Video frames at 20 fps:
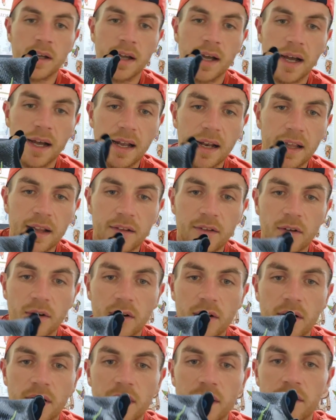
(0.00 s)
Eyelets
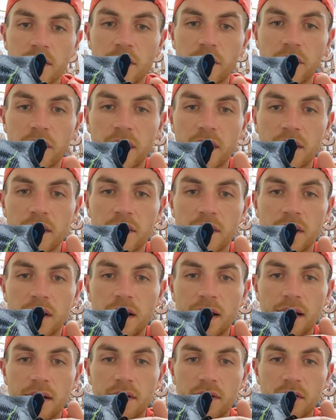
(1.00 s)
are the thing the
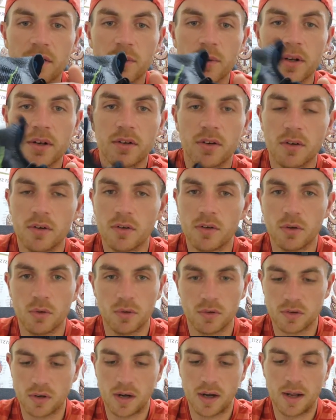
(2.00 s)
laces go into, so
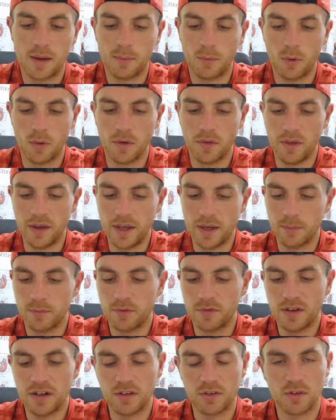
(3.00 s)
there's a lot more of them.
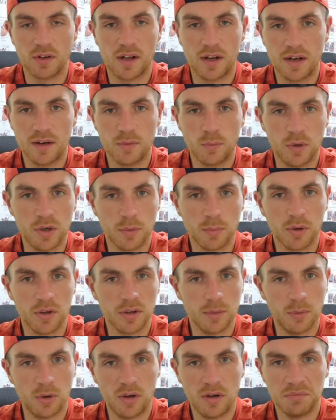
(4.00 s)
Feels solid when you're putting
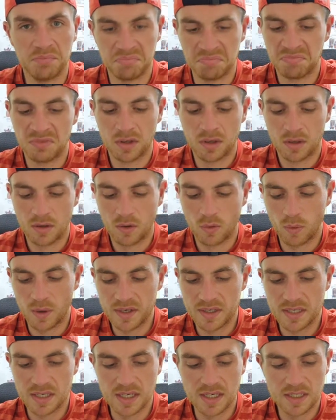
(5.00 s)
them on, quite
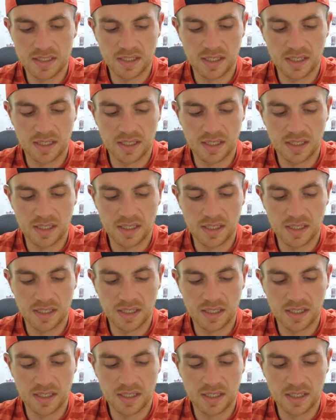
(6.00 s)
tight.